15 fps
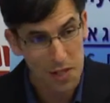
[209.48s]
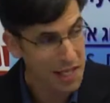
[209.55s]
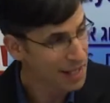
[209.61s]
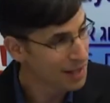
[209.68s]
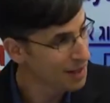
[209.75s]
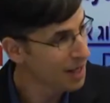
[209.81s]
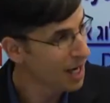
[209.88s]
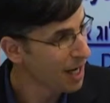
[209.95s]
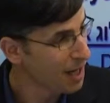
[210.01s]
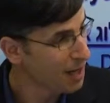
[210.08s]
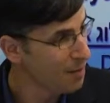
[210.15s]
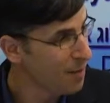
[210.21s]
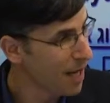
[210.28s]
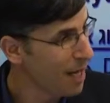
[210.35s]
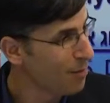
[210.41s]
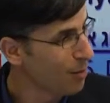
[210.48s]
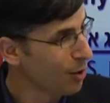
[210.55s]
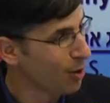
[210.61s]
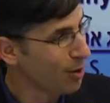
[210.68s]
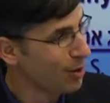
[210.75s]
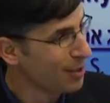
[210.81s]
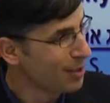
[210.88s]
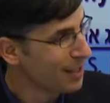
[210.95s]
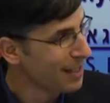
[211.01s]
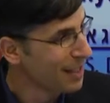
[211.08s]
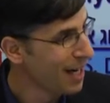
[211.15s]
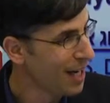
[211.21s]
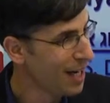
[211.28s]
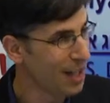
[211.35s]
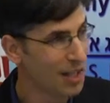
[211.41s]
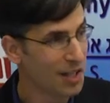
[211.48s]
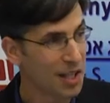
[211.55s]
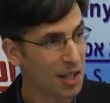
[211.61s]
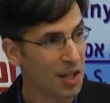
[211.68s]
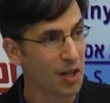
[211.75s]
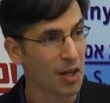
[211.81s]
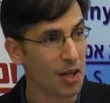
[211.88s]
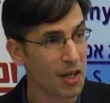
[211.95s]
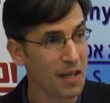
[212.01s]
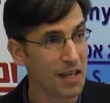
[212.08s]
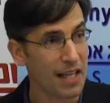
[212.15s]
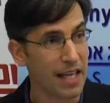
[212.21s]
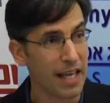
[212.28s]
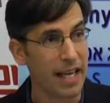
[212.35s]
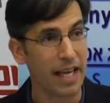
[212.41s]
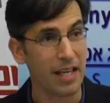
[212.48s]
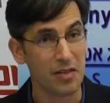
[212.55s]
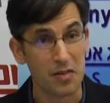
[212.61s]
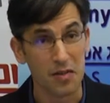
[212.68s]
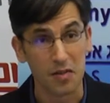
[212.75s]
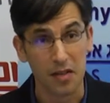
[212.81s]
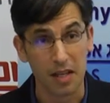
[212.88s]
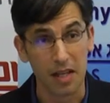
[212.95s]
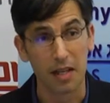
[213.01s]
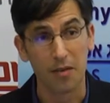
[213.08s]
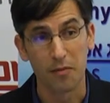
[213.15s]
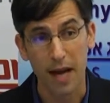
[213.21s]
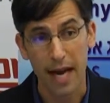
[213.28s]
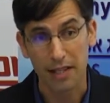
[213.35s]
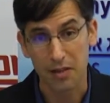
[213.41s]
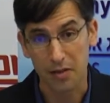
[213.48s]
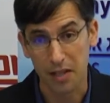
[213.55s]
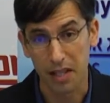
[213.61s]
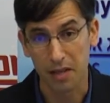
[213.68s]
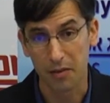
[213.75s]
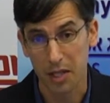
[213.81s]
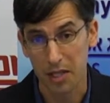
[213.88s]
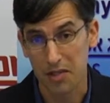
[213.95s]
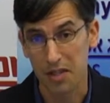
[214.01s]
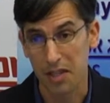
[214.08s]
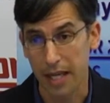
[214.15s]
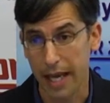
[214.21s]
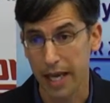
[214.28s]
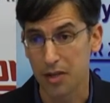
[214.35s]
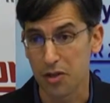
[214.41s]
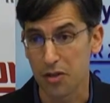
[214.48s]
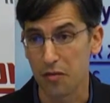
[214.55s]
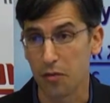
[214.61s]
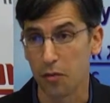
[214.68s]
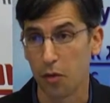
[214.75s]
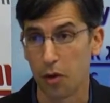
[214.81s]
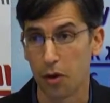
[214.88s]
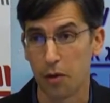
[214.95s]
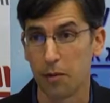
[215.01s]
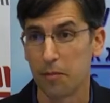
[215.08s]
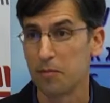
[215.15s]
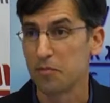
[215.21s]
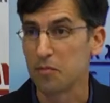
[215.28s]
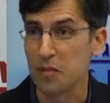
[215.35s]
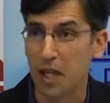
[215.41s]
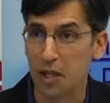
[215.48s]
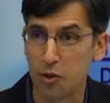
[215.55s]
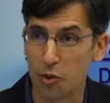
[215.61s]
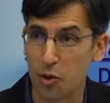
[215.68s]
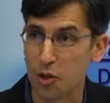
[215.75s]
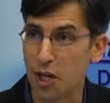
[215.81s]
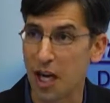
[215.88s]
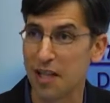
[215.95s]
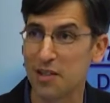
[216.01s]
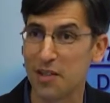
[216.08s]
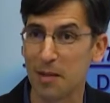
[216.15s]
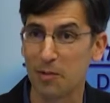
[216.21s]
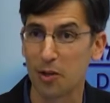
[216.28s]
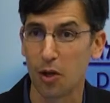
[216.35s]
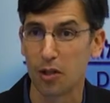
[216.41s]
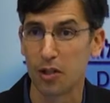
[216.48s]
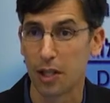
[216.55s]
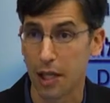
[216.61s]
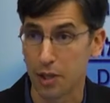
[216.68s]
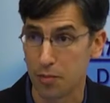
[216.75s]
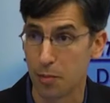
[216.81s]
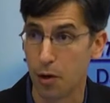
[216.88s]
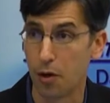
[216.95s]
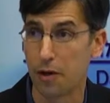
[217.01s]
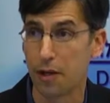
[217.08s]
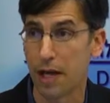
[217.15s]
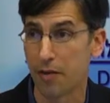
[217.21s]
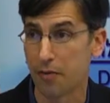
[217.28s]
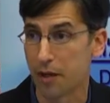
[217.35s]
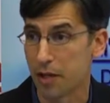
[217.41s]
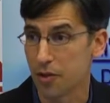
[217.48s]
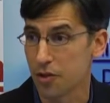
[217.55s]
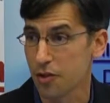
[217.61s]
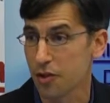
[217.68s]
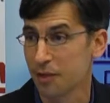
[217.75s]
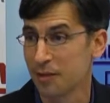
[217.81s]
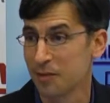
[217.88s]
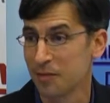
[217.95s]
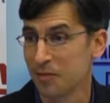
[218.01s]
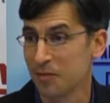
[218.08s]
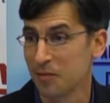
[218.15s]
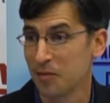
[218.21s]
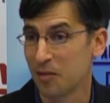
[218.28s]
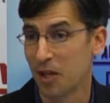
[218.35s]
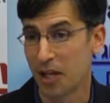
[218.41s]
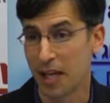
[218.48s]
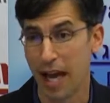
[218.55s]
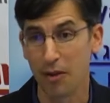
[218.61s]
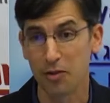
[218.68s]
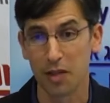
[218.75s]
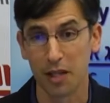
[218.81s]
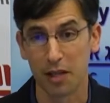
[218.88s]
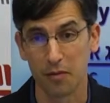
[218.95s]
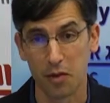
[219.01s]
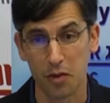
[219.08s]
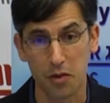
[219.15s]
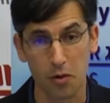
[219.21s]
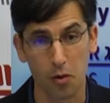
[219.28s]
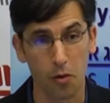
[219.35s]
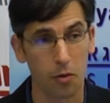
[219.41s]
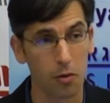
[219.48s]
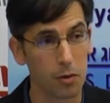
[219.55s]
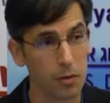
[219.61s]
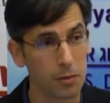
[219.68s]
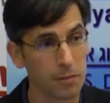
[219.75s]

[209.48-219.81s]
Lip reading: in the paper here is, in fact, to think of it as an occasion for a Jewish concept called cheshbon nefesh, accounting of the soul.